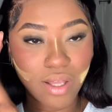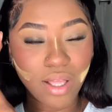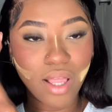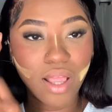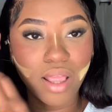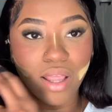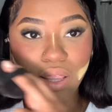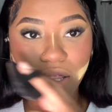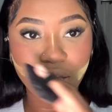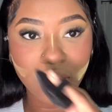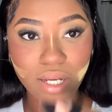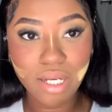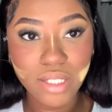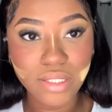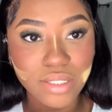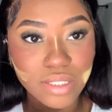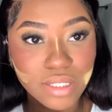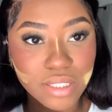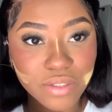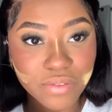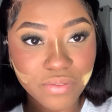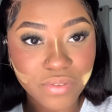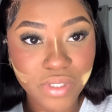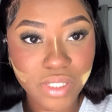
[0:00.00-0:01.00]
Look at the
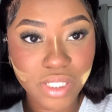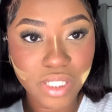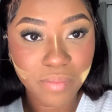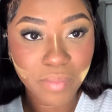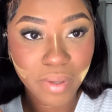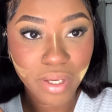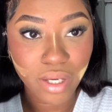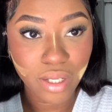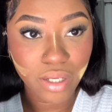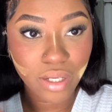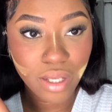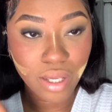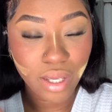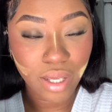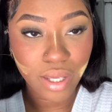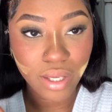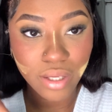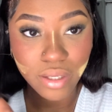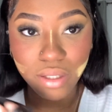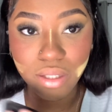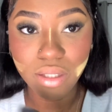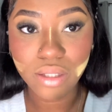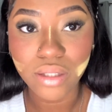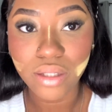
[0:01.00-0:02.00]
difference in my under
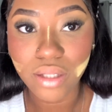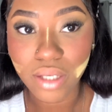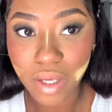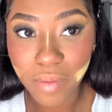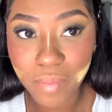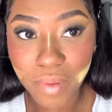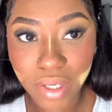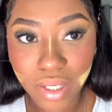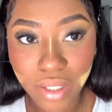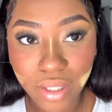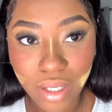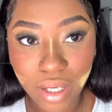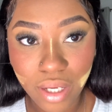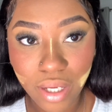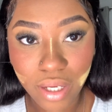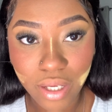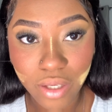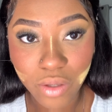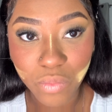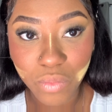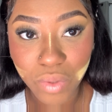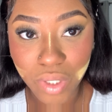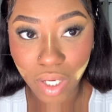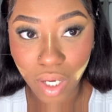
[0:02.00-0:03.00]
eye. Look at my under eye.
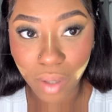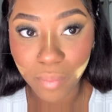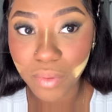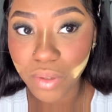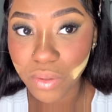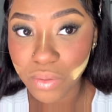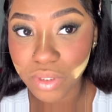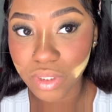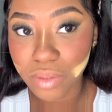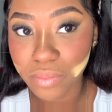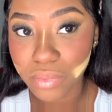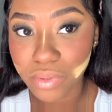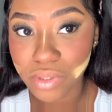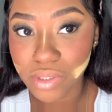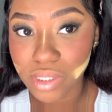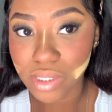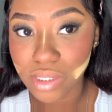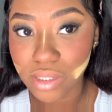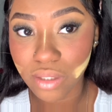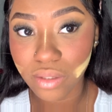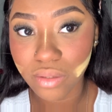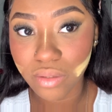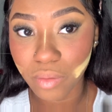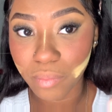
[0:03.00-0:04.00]
We up close and
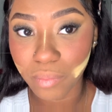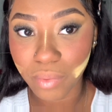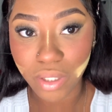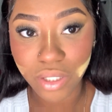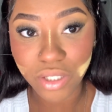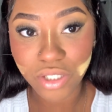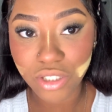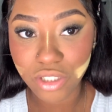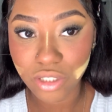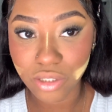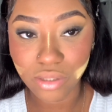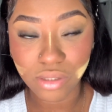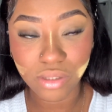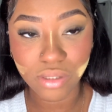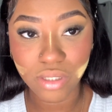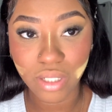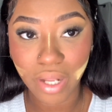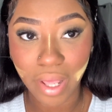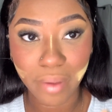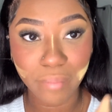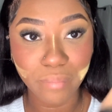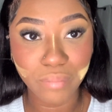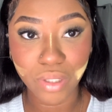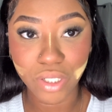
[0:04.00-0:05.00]
personal. The blush is
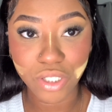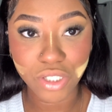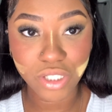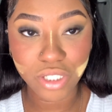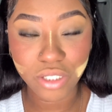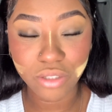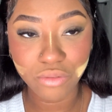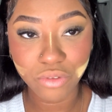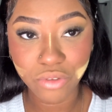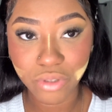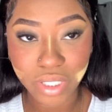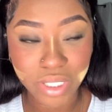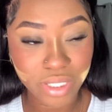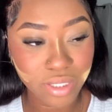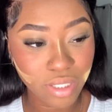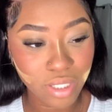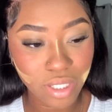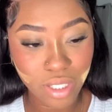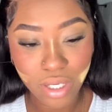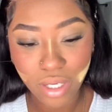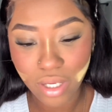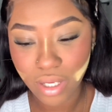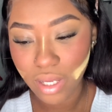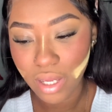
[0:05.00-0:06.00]
like blushing
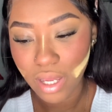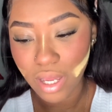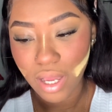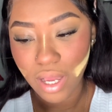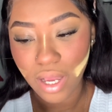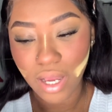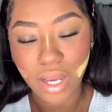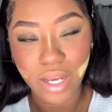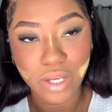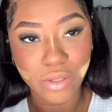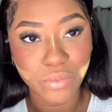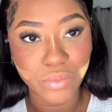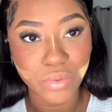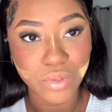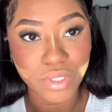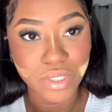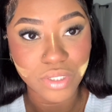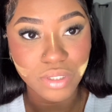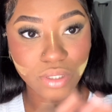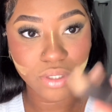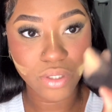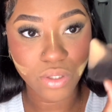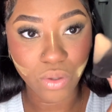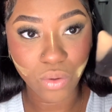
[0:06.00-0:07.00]
crazy. And we're
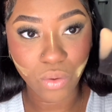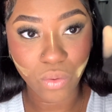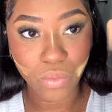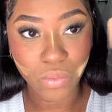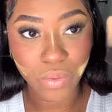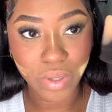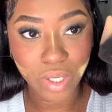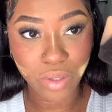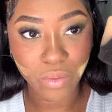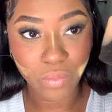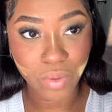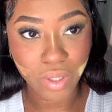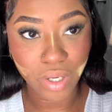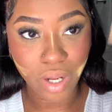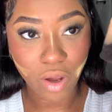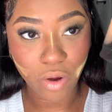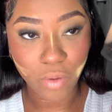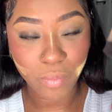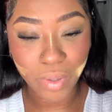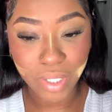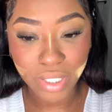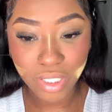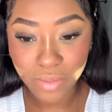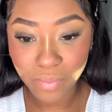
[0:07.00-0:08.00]
just going to go in with our
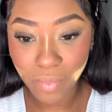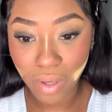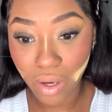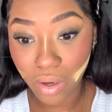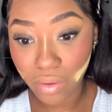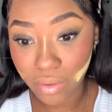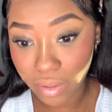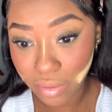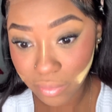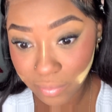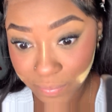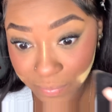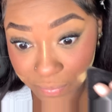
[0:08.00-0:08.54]
pressed powder.